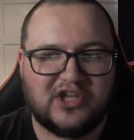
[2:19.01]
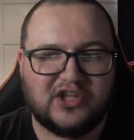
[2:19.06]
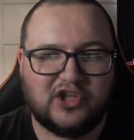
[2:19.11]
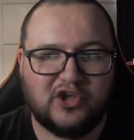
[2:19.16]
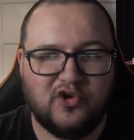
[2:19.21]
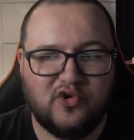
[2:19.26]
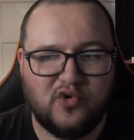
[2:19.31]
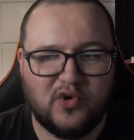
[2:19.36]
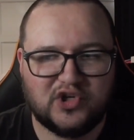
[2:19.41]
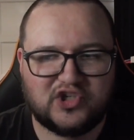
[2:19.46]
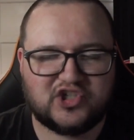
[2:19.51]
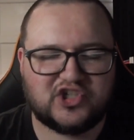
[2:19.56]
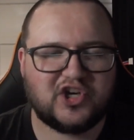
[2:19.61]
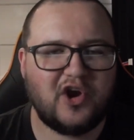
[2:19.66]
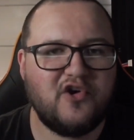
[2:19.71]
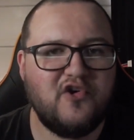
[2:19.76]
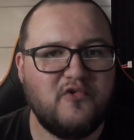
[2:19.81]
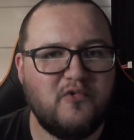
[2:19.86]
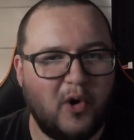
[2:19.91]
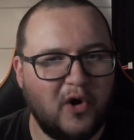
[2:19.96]
You
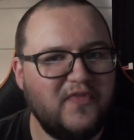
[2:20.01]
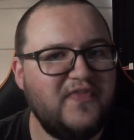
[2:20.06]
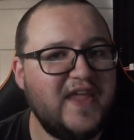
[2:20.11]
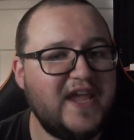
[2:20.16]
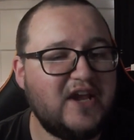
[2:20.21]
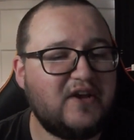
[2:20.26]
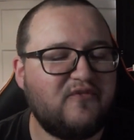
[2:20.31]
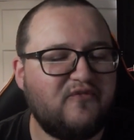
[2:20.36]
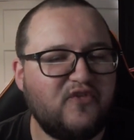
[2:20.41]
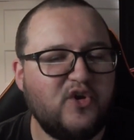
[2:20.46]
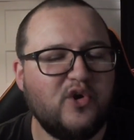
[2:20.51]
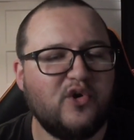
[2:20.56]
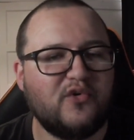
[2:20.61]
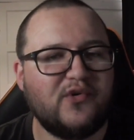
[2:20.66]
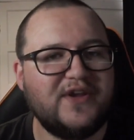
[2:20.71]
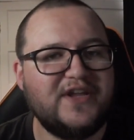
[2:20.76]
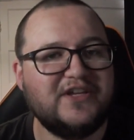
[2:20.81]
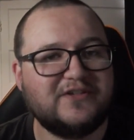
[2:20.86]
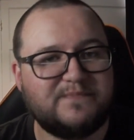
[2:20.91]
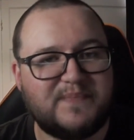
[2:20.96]
show what Nick
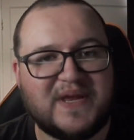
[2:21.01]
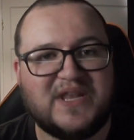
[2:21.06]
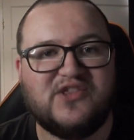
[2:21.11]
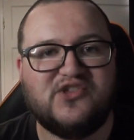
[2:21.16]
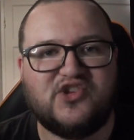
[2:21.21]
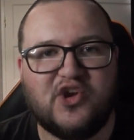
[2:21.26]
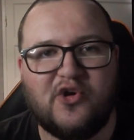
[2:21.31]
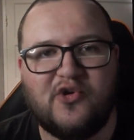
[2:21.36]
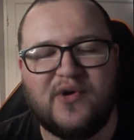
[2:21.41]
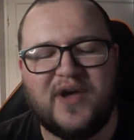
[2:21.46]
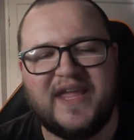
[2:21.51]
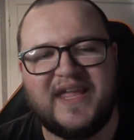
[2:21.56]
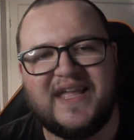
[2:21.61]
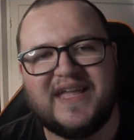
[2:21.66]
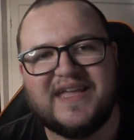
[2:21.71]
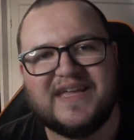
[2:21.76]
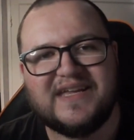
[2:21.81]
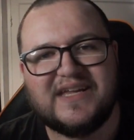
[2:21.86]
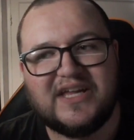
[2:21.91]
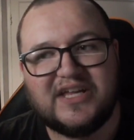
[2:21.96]
Fury has been
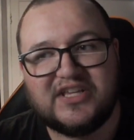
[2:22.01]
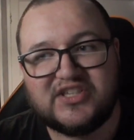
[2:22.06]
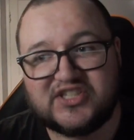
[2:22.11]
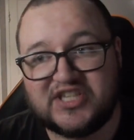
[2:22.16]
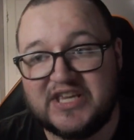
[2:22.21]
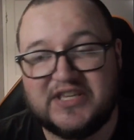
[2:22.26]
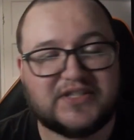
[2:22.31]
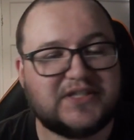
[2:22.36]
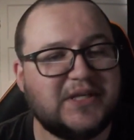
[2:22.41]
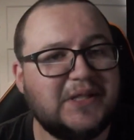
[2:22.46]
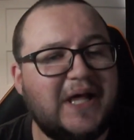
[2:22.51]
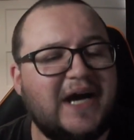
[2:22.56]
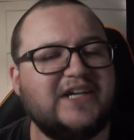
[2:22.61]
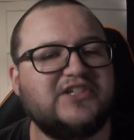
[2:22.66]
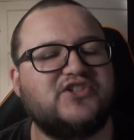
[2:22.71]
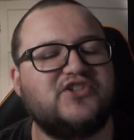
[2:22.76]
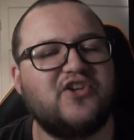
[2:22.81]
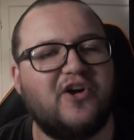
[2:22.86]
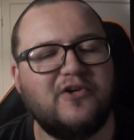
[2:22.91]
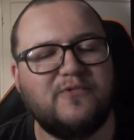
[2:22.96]
doing since the
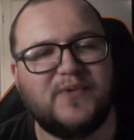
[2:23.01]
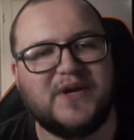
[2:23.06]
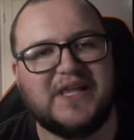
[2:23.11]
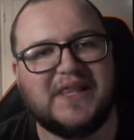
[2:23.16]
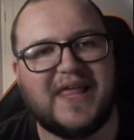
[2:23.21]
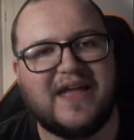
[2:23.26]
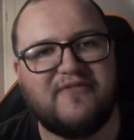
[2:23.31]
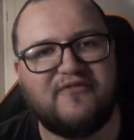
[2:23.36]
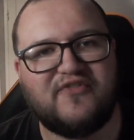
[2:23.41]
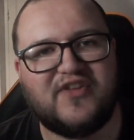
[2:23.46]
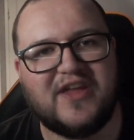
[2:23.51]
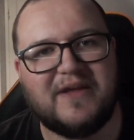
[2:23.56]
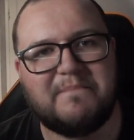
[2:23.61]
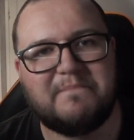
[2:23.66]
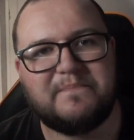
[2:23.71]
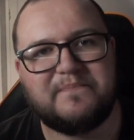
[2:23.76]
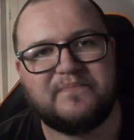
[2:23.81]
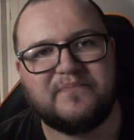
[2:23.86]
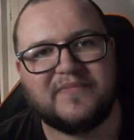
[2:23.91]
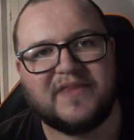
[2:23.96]
last time we left
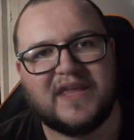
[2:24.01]
him.